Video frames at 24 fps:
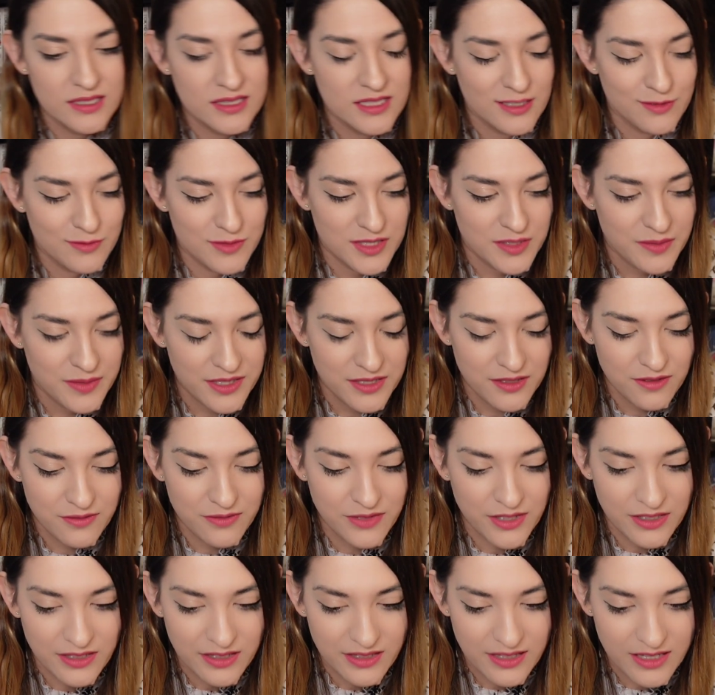It seems to be in
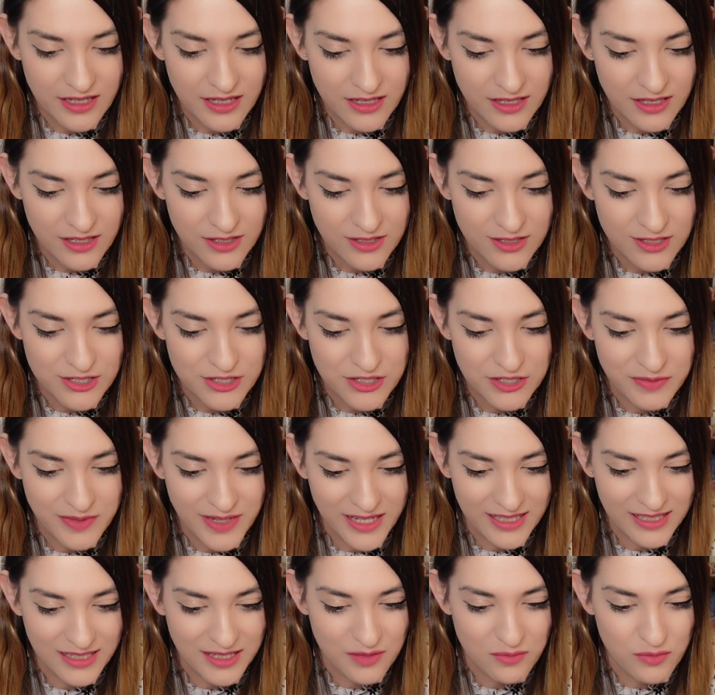a very, like,
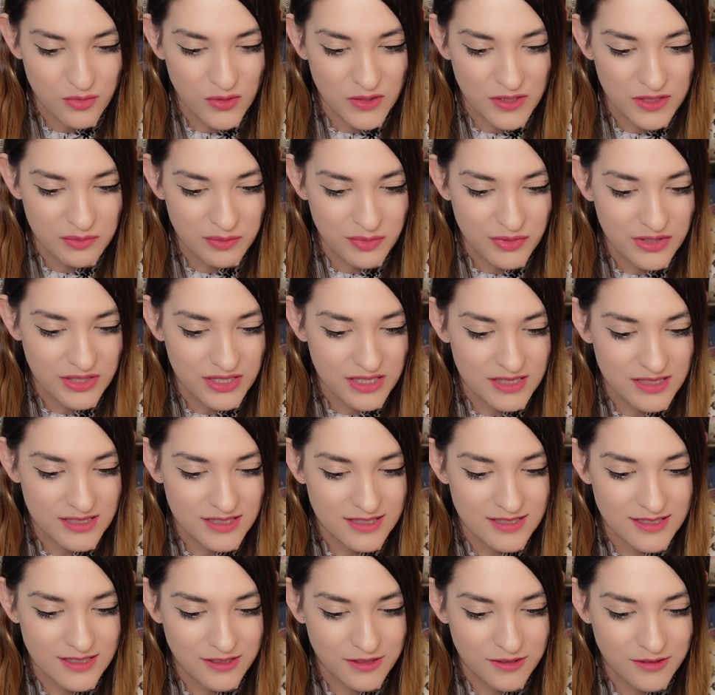dramatic, important
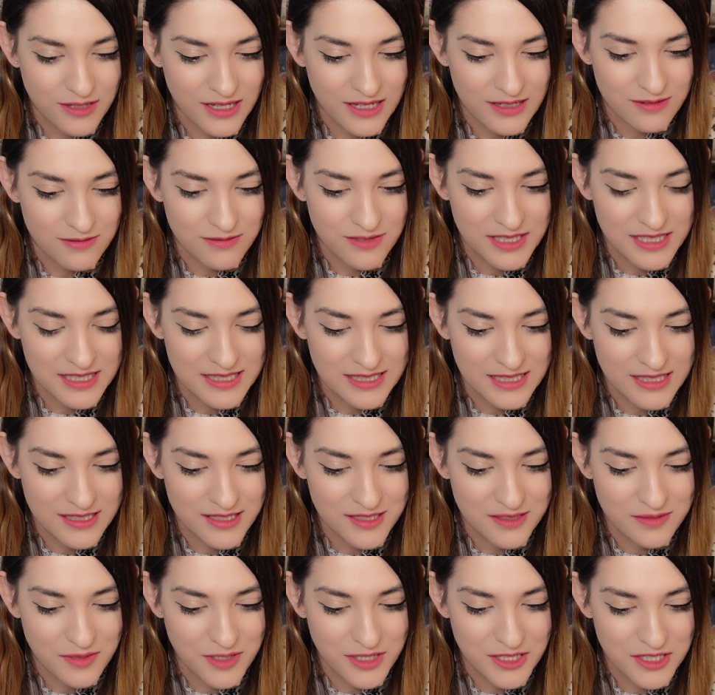place, so I don't want to
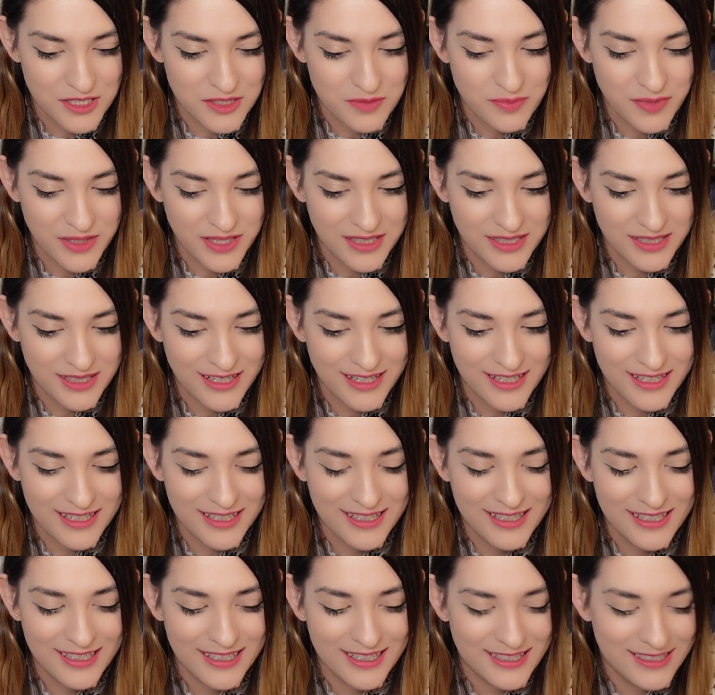say too much, but
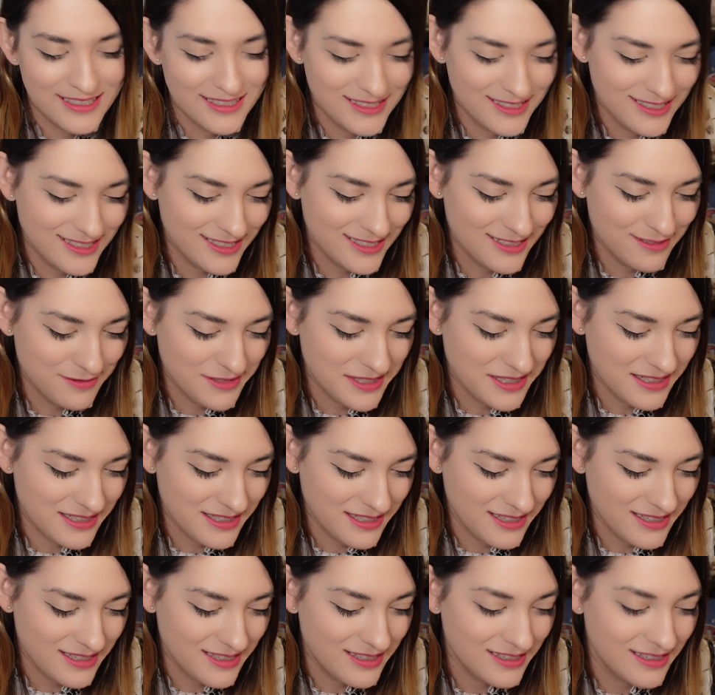I just shouldn't be
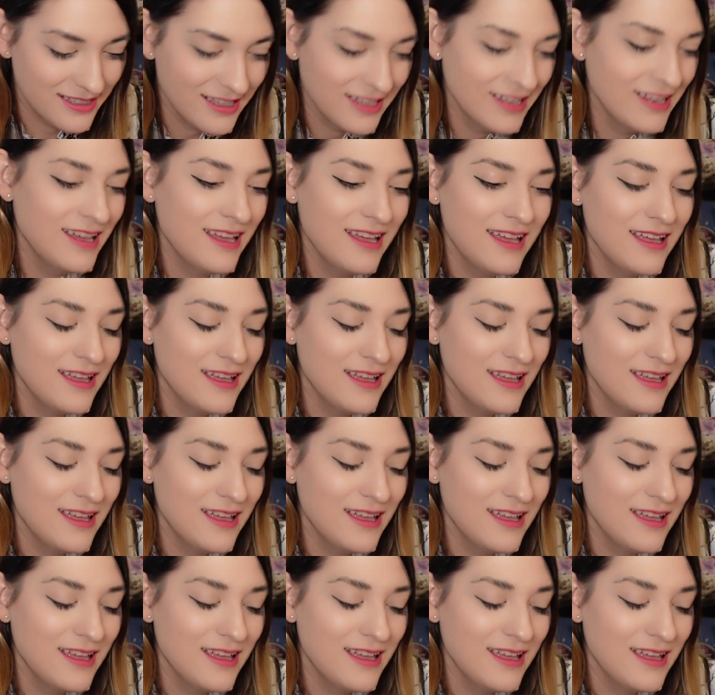looking.